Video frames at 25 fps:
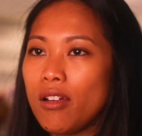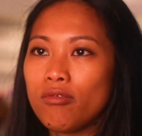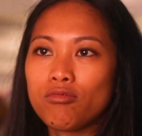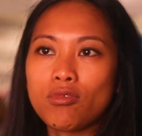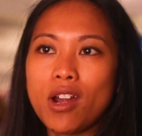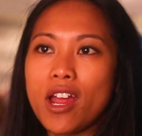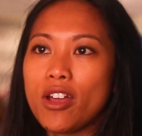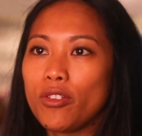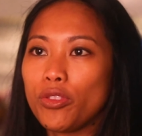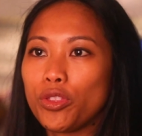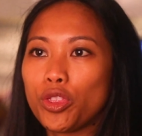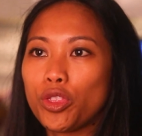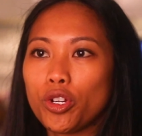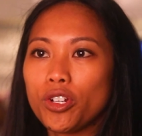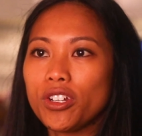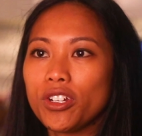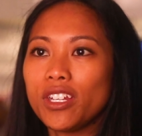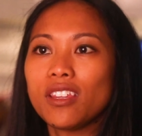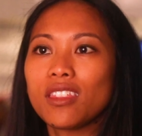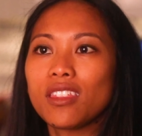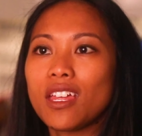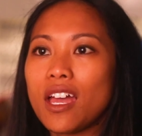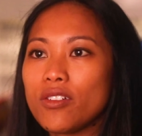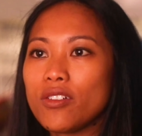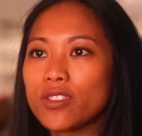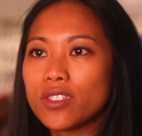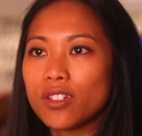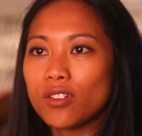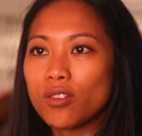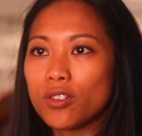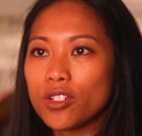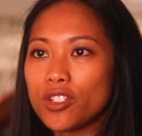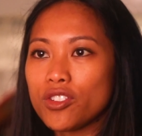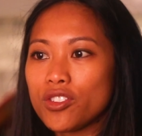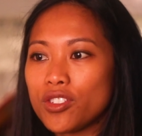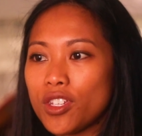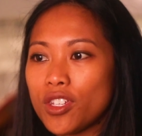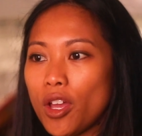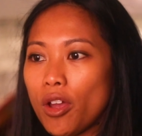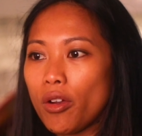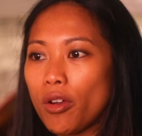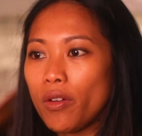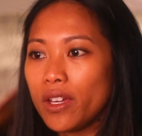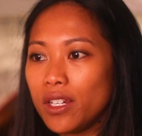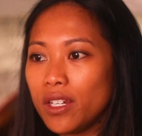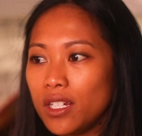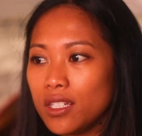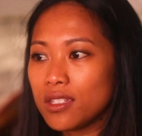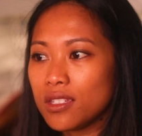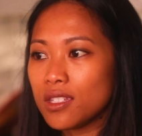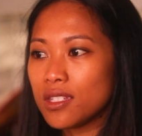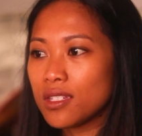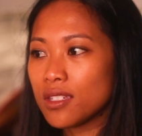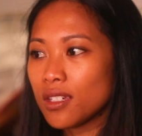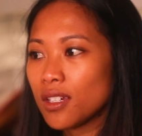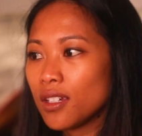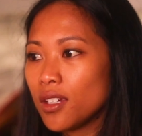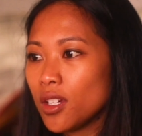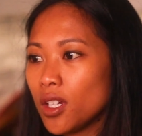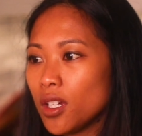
around 30,000 or so, and it's